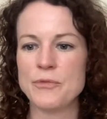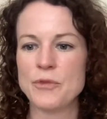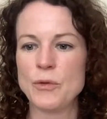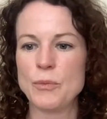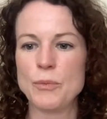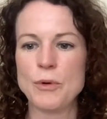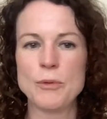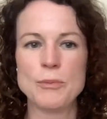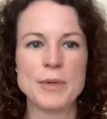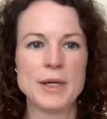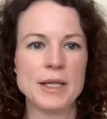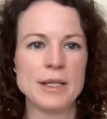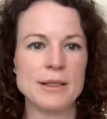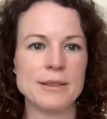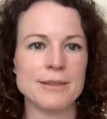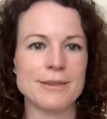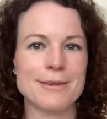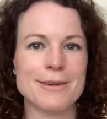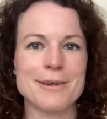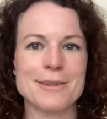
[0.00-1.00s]
Do pop
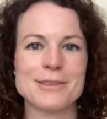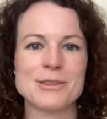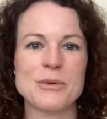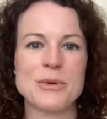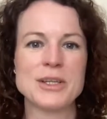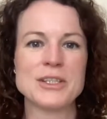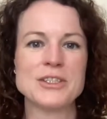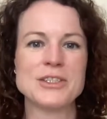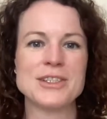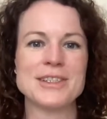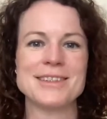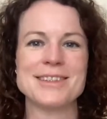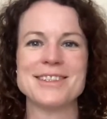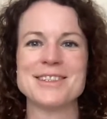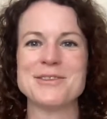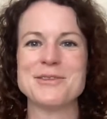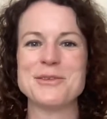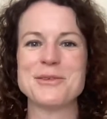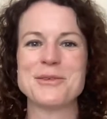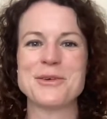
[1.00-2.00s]
in and ask questions
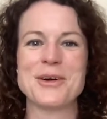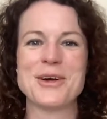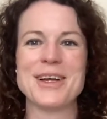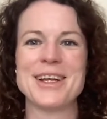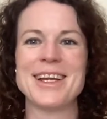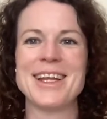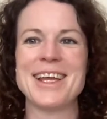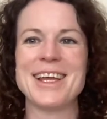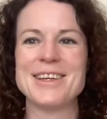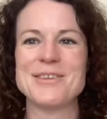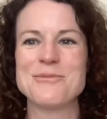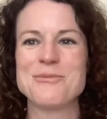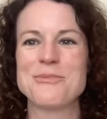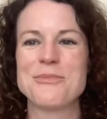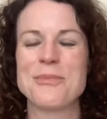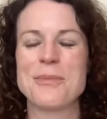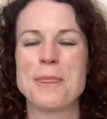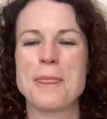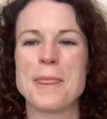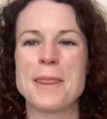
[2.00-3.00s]
if you've got any.
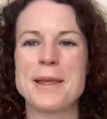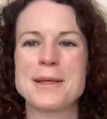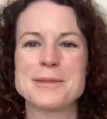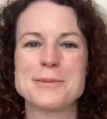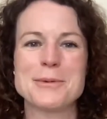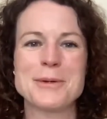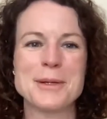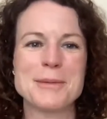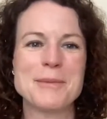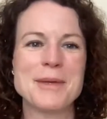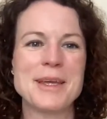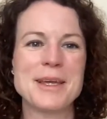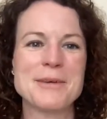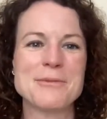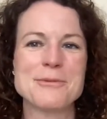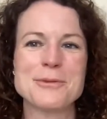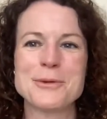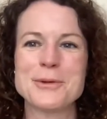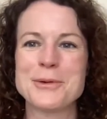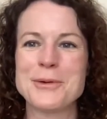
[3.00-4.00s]
That's what I'm here
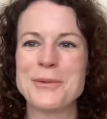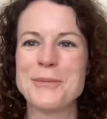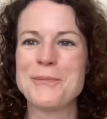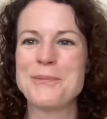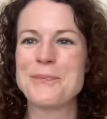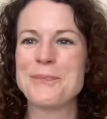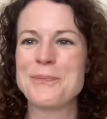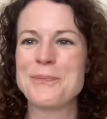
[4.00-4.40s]
for.